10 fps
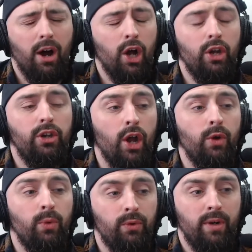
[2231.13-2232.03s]

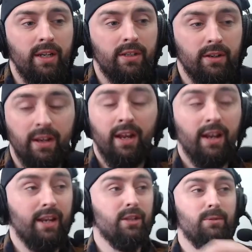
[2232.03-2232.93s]
unknown reason,
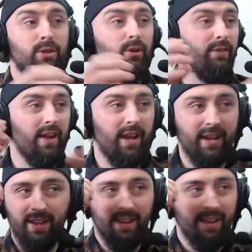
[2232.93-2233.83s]
like some sort of like